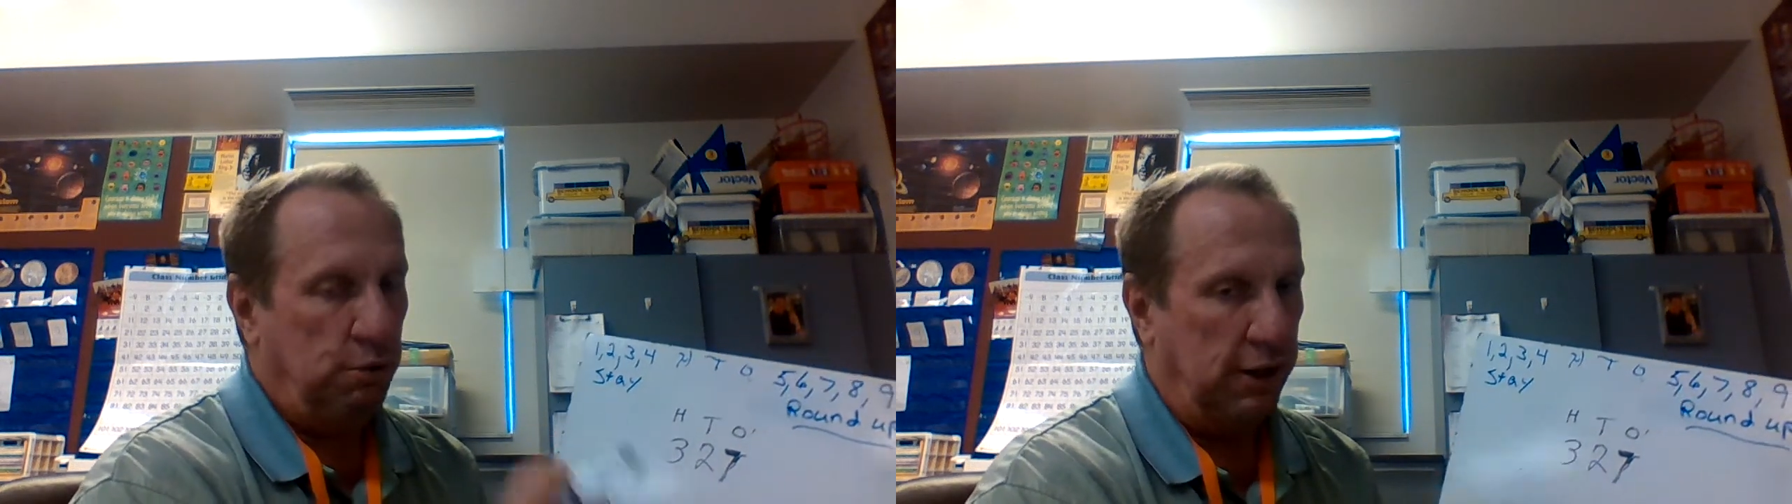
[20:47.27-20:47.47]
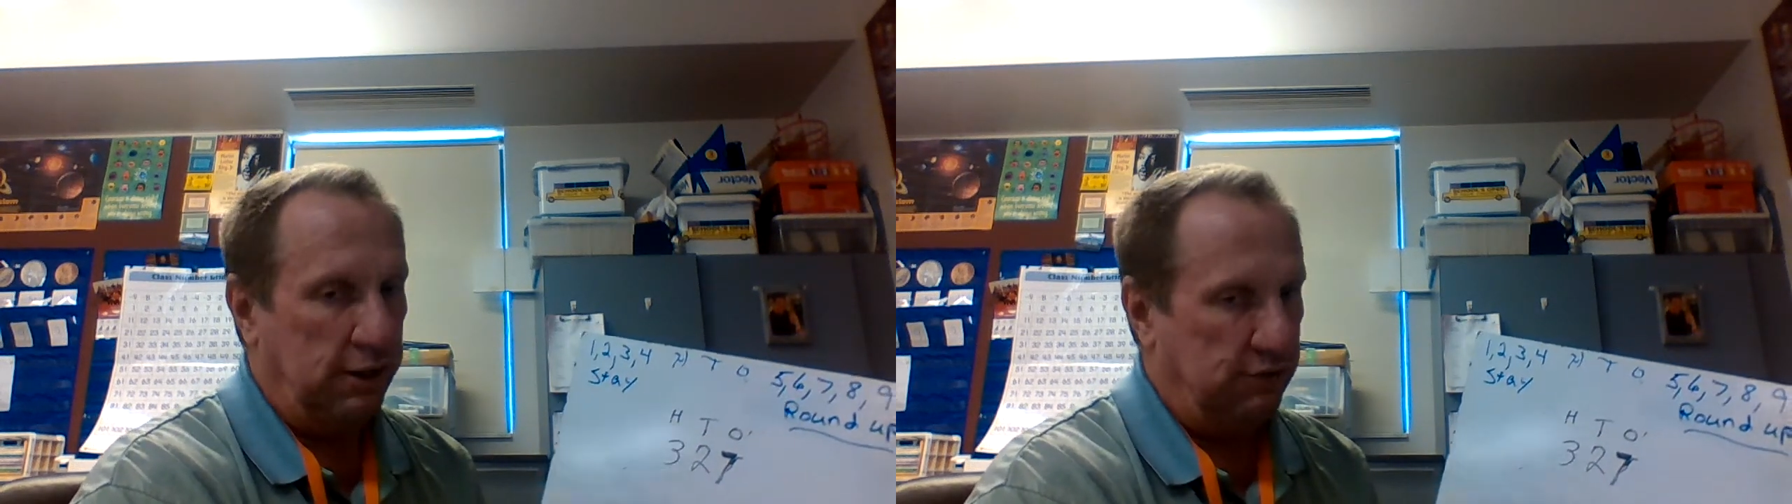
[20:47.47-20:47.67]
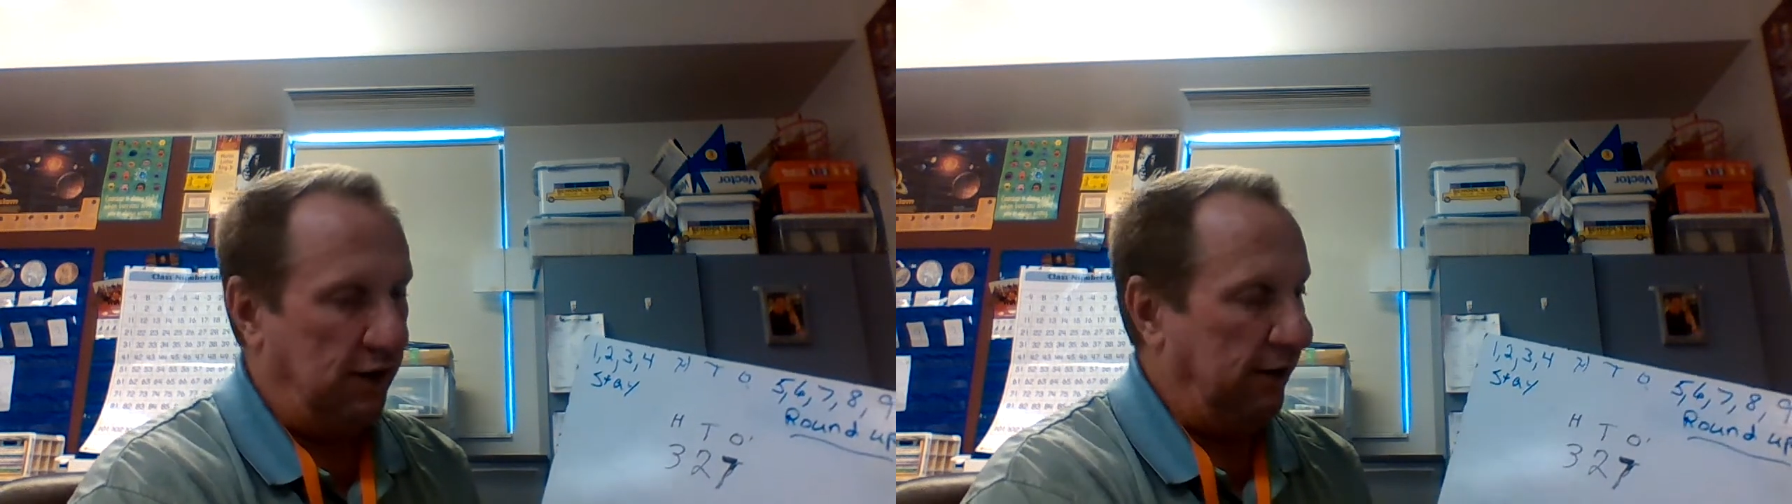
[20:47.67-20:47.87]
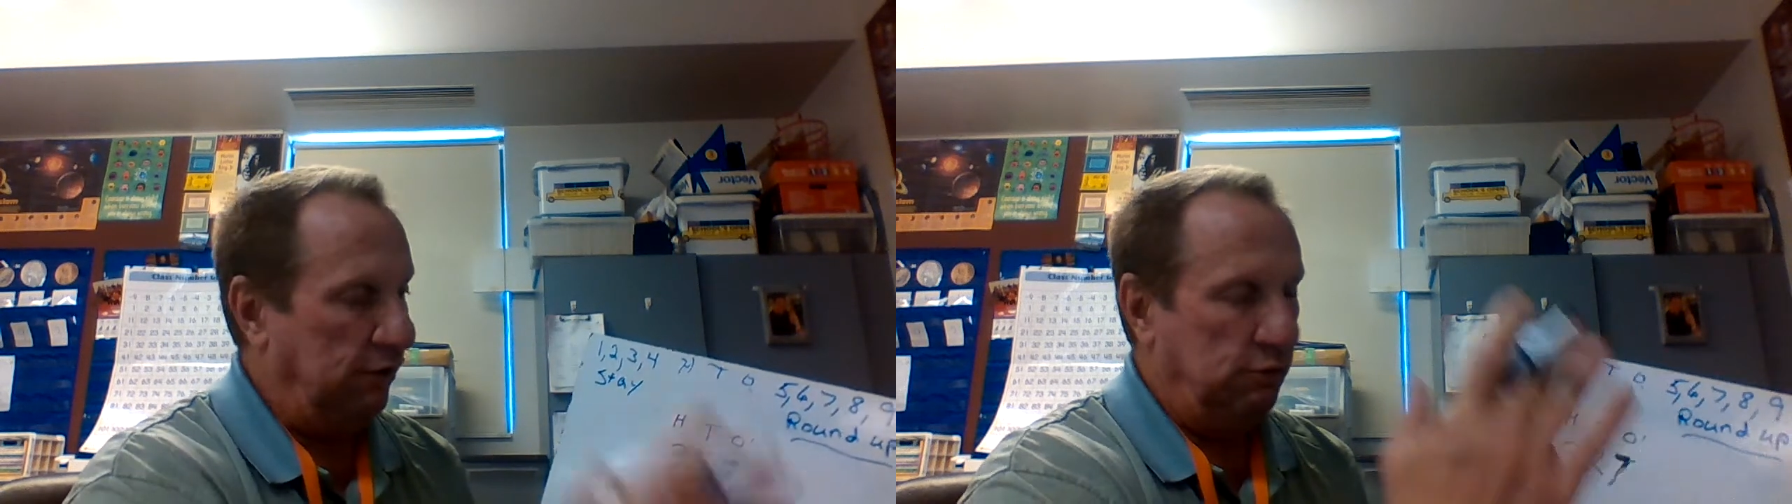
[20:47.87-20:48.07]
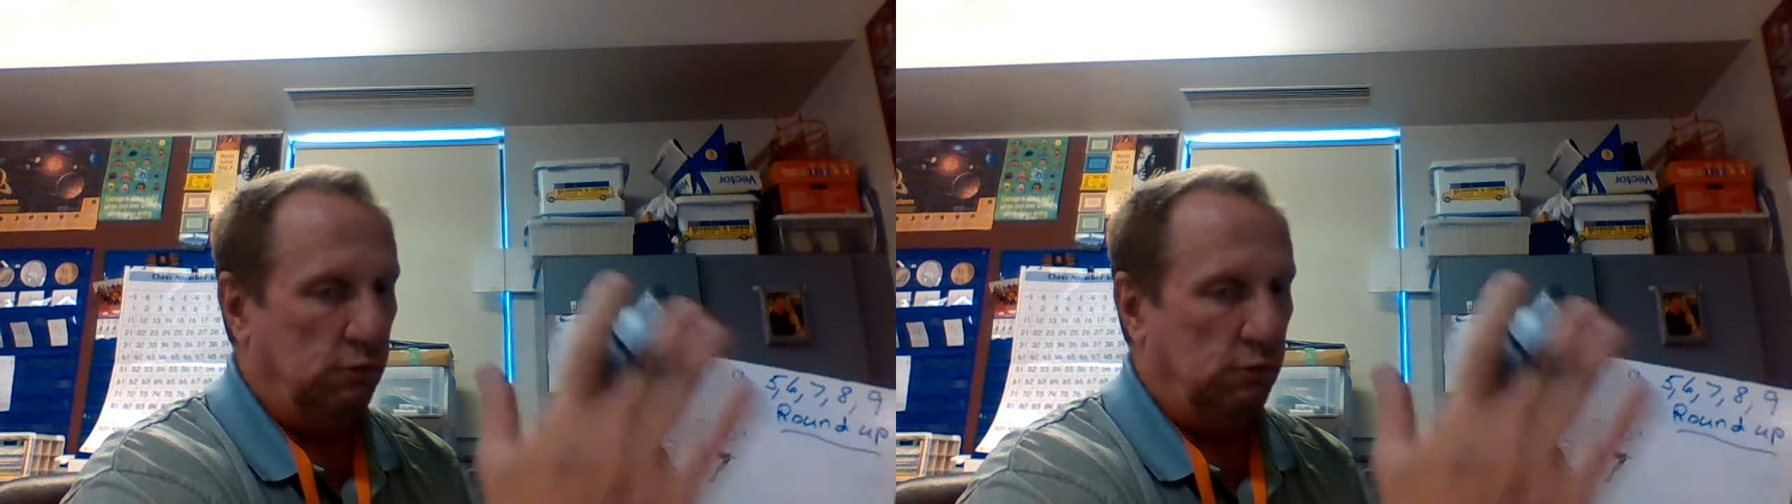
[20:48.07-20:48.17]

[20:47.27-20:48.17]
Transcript: place value